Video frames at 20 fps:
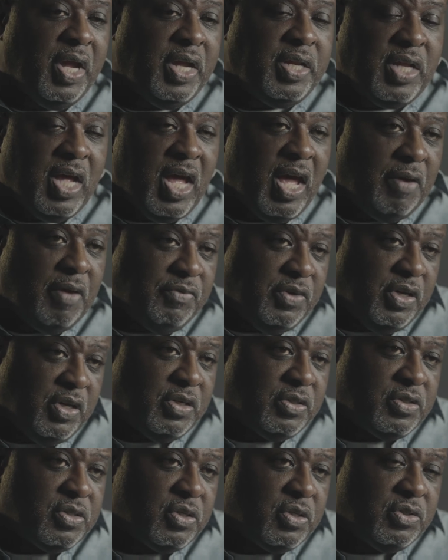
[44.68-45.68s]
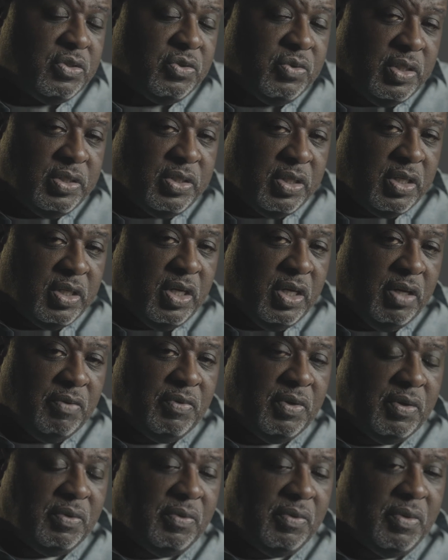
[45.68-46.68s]
for eight and a half years on the streets of
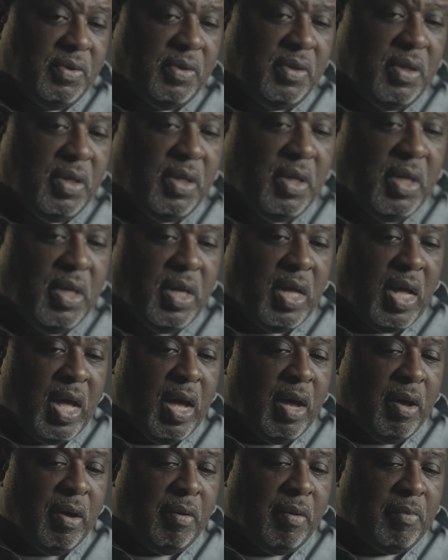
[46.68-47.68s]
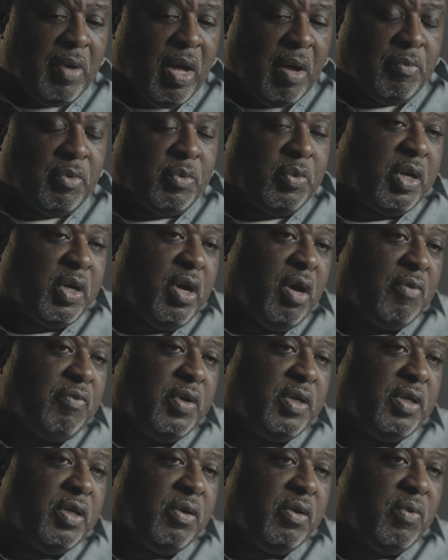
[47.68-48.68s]
Cleveland. Um, I'm a
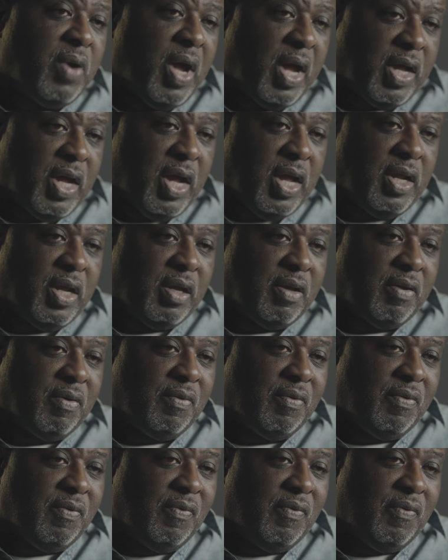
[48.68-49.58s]
recovering crack addict.